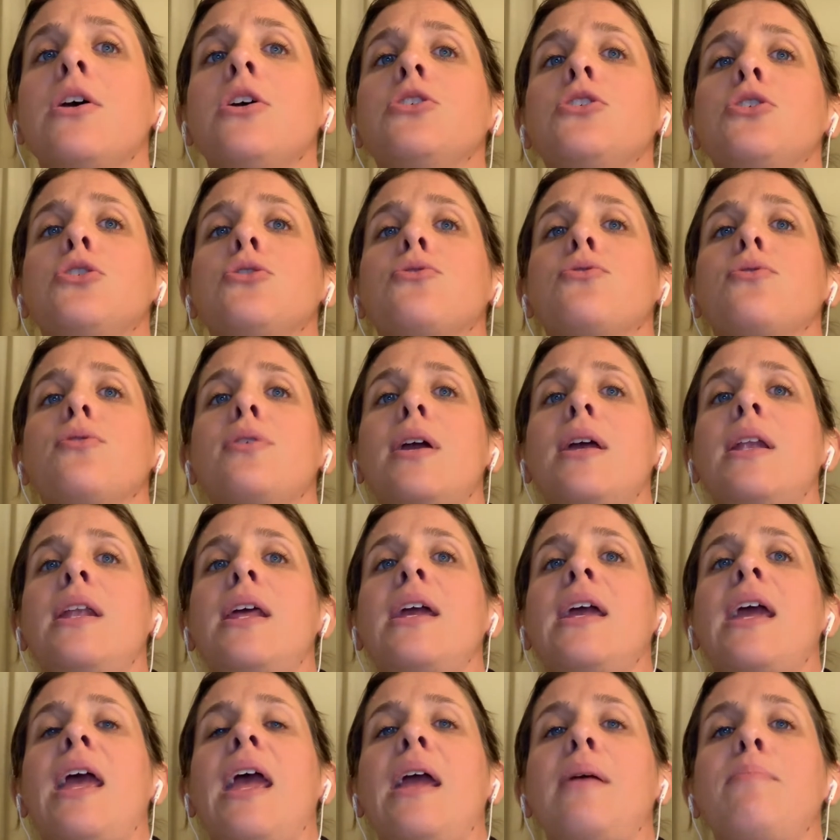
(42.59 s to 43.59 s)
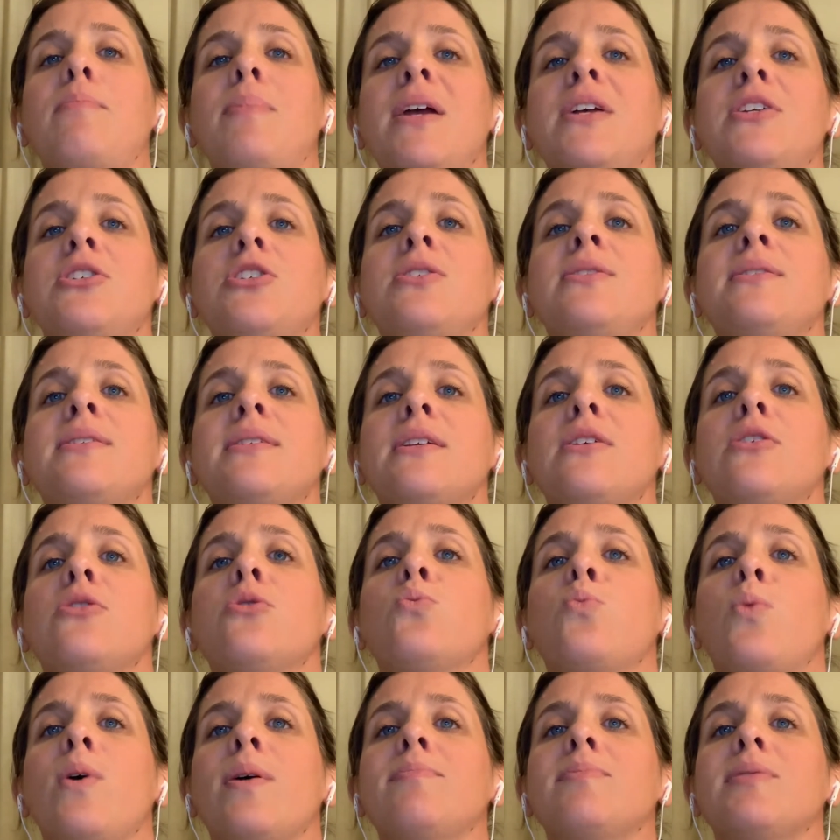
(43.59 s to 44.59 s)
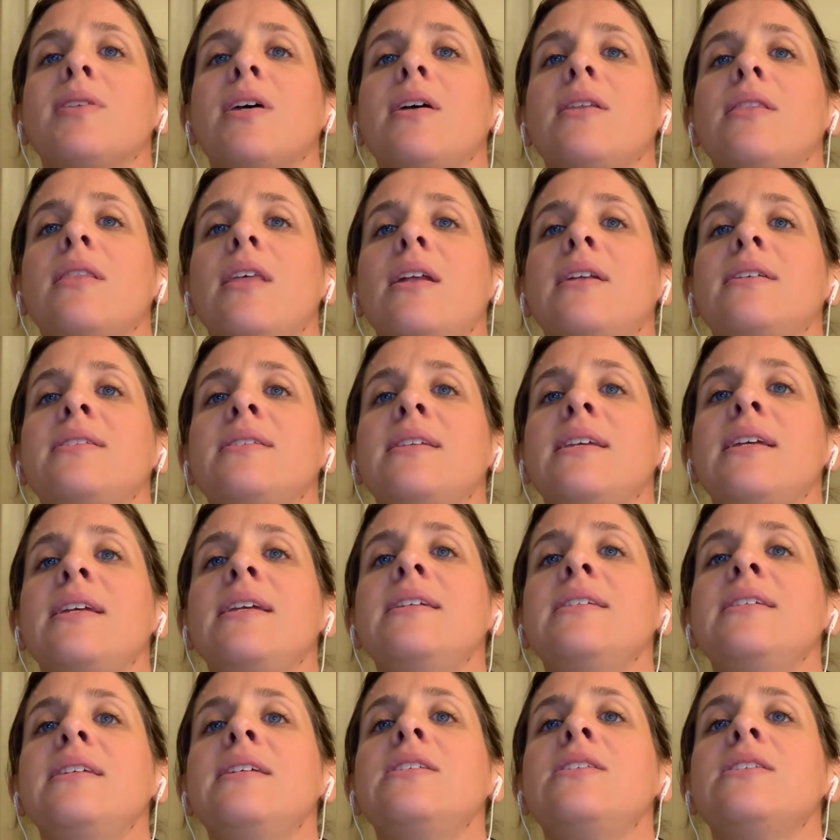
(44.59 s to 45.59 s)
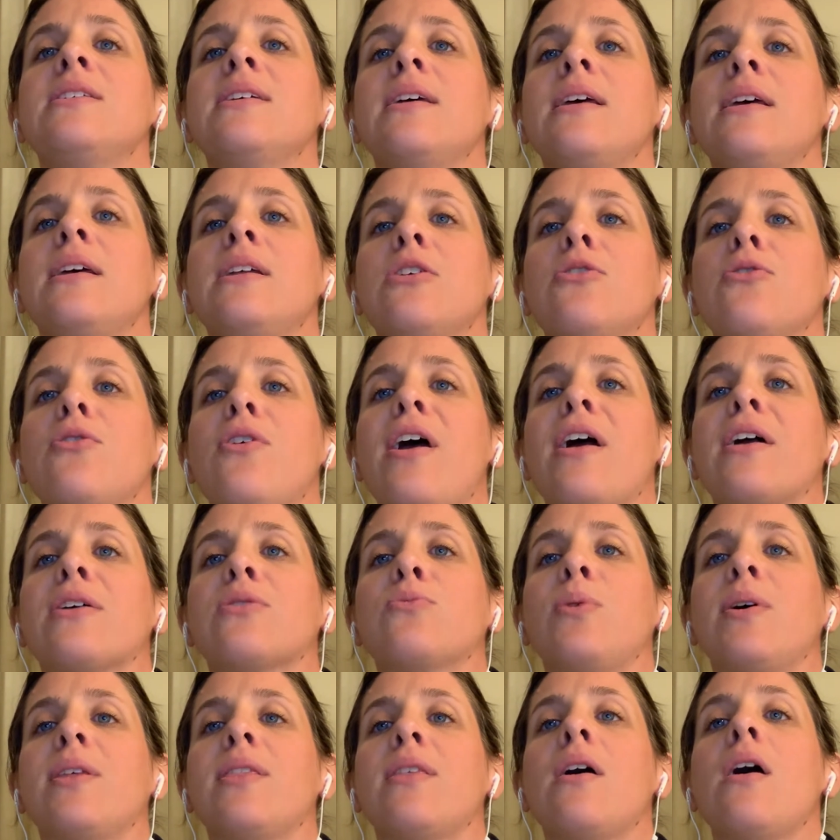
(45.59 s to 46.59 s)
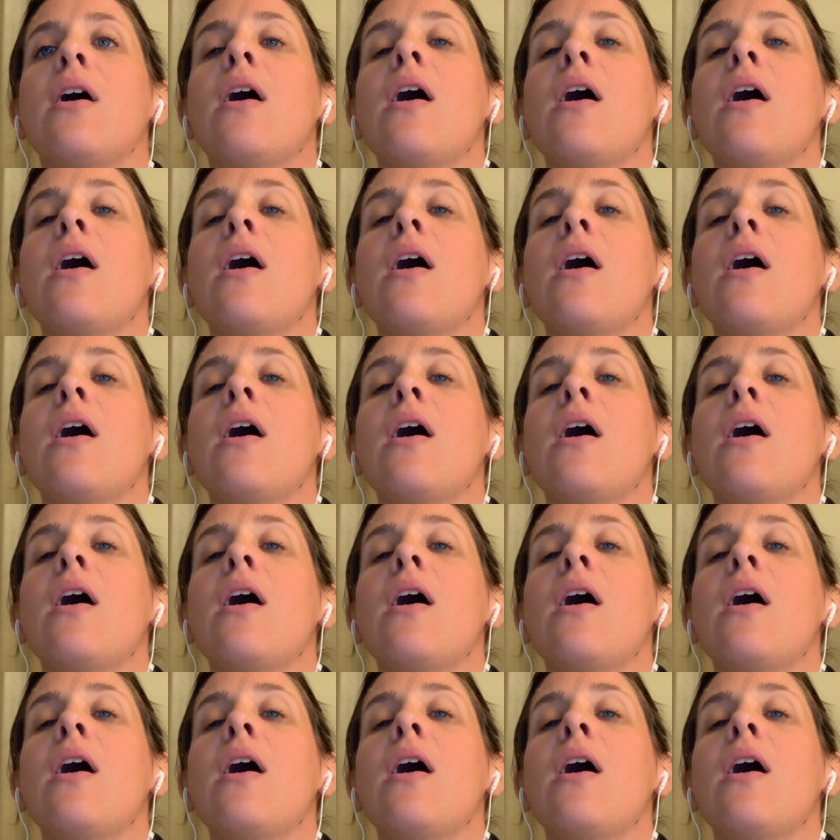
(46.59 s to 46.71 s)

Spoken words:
to creating a patient-centered website that is easy to interact with.